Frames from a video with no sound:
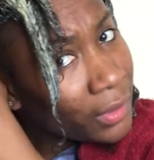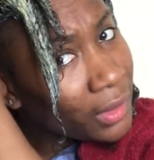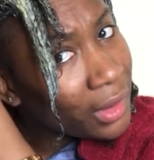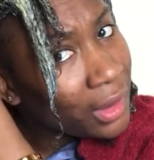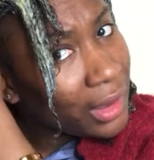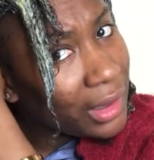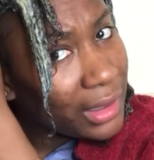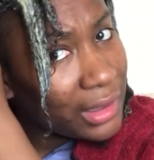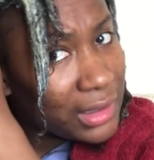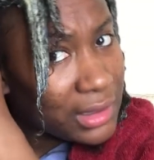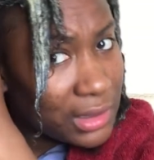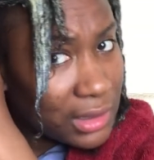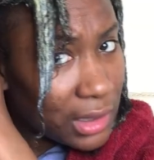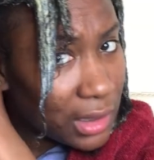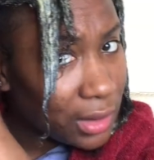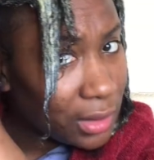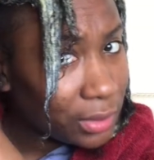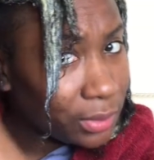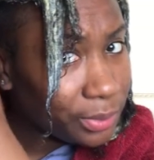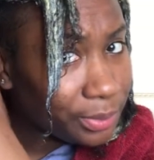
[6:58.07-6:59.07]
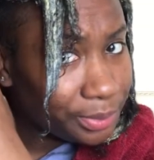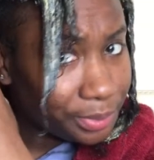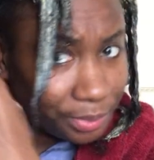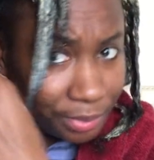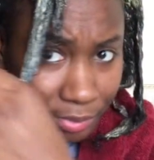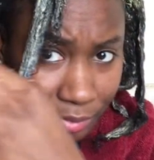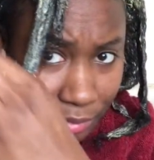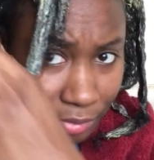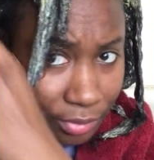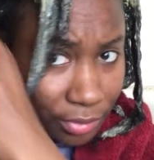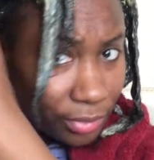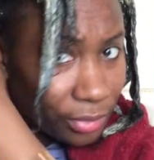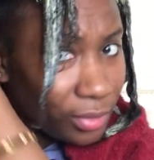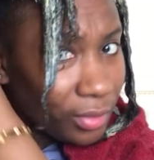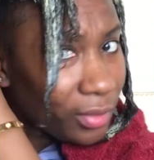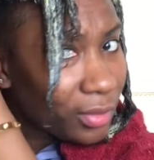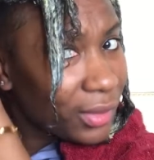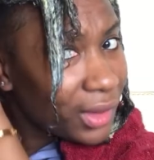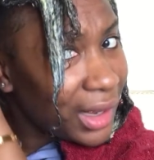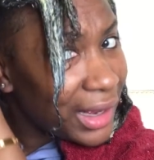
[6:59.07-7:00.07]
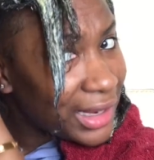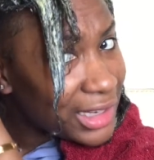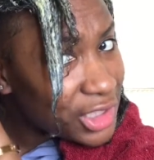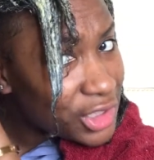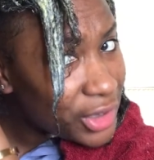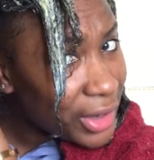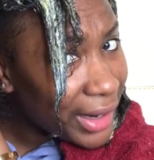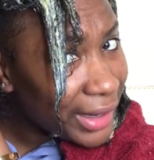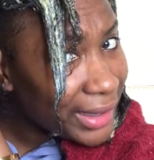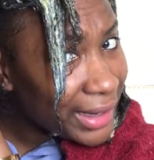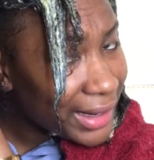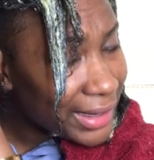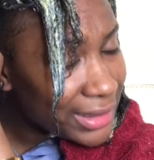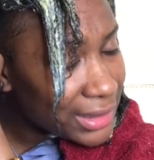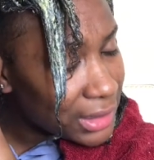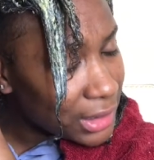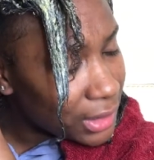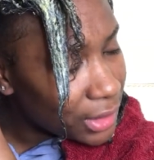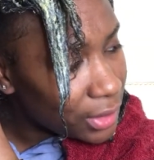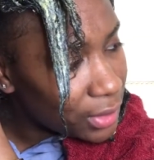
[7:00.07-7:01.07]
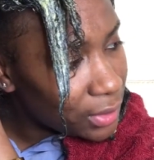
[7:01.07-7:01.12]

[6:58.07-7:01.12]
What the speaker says: And so I try not to do